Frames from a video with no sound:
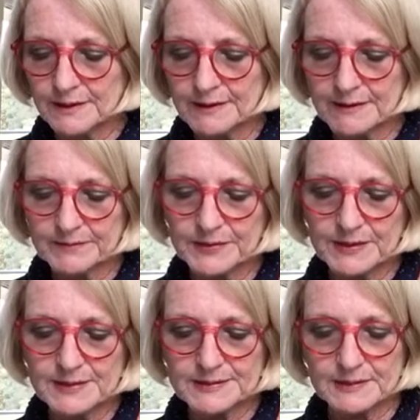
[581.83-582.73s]

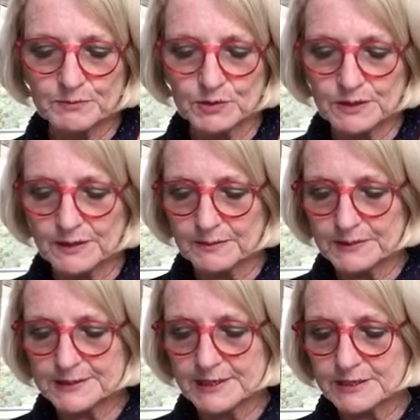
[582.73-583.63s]
There's a
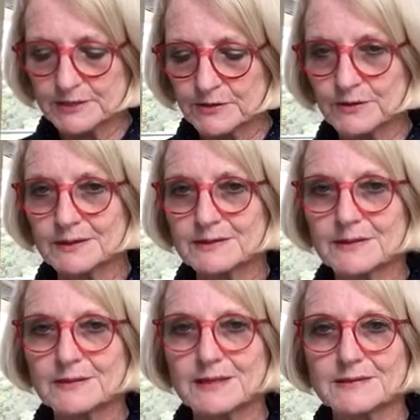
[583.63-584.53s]
section
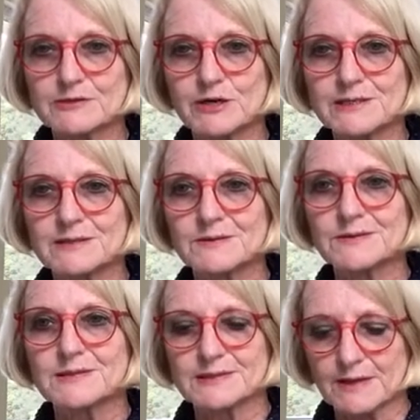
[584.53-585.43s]
on instructional
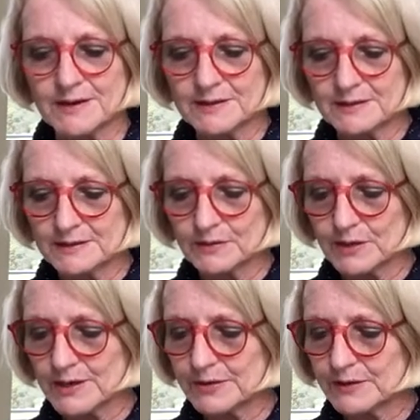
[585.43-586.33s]
design in
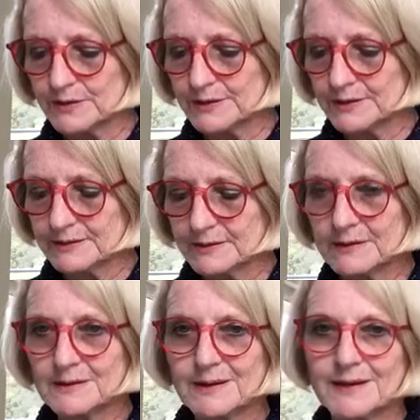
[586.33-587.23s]
inquiry learning
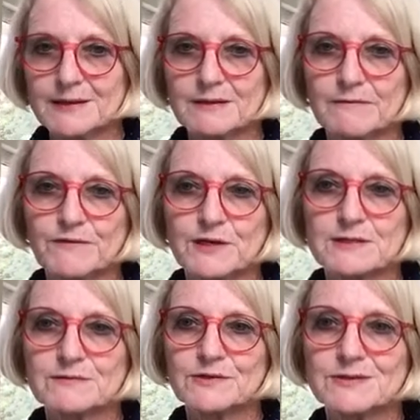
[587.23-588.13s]
and in
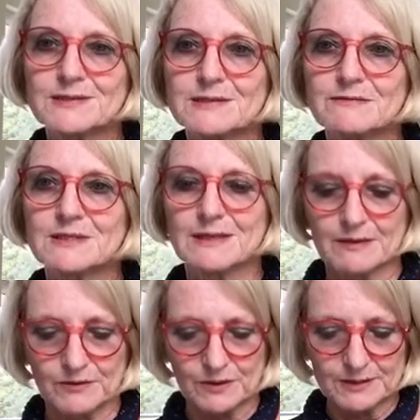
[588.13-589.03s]
effective uses of
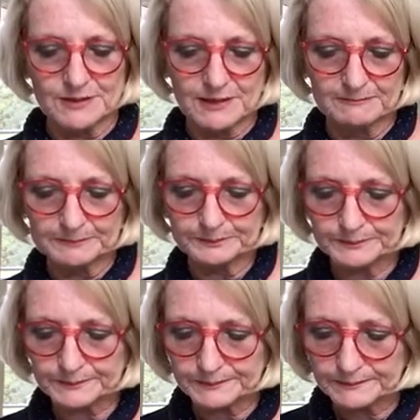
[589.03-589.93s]
technology.
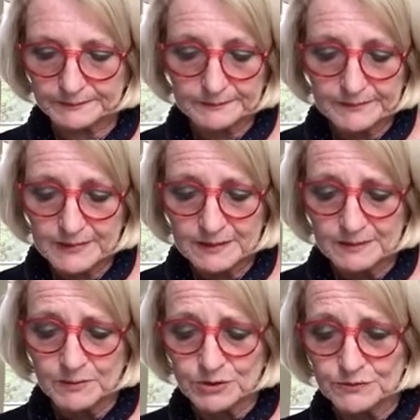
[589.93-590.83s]

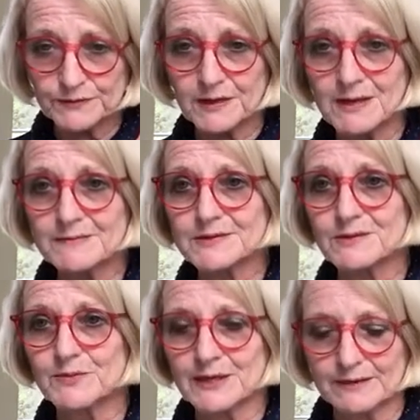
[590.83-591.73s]
Module 5 is
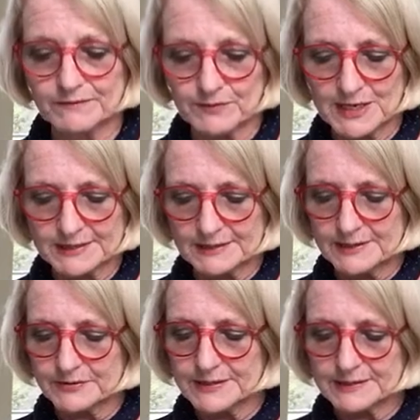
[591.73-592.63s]
all about information
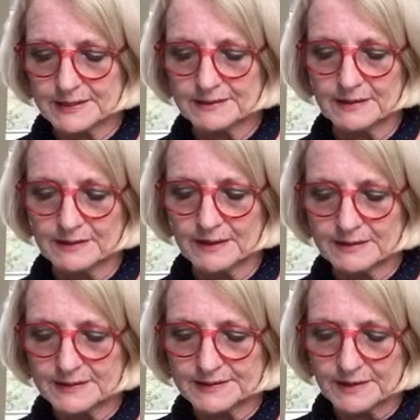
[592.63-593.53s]
literacy
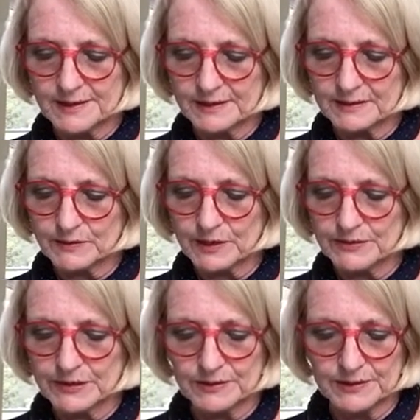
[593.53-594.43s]
and designing
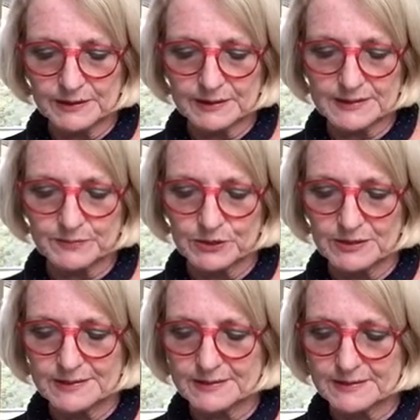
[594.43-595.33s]
inquiry learning
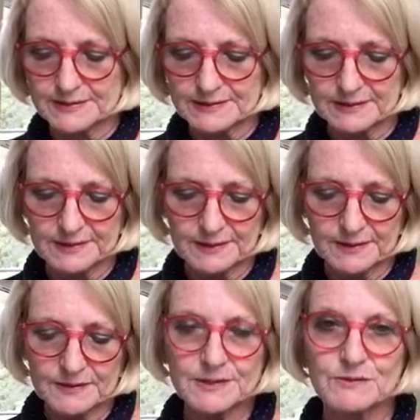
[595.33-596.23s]
experiences.
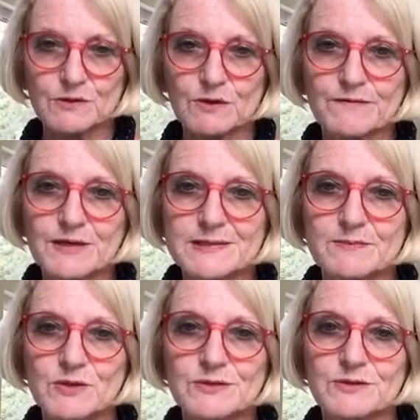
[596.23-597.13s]
So all of these
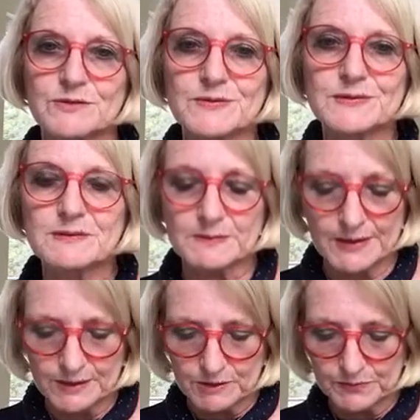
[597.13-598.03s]
modules
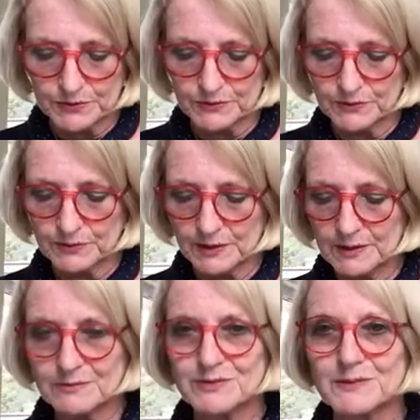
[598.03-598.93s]
help you
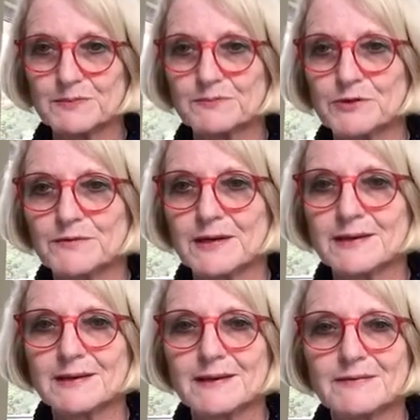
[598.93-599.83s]
with
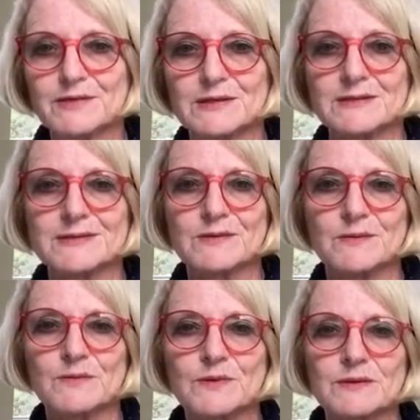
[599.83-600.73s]
providing evidence
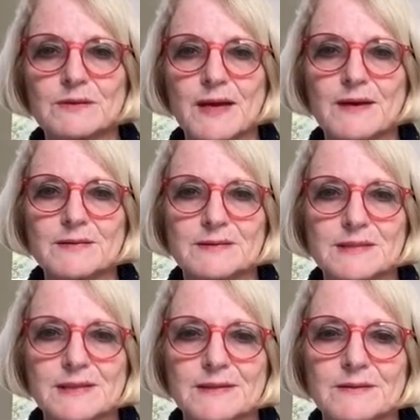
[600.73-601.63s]
on how the
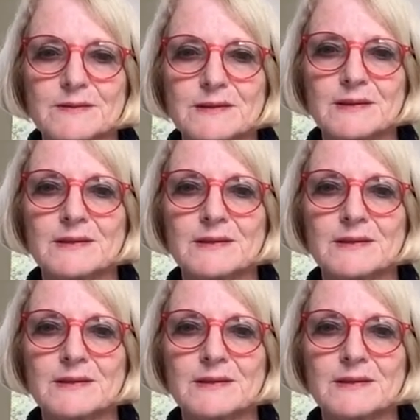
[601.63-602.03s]
TL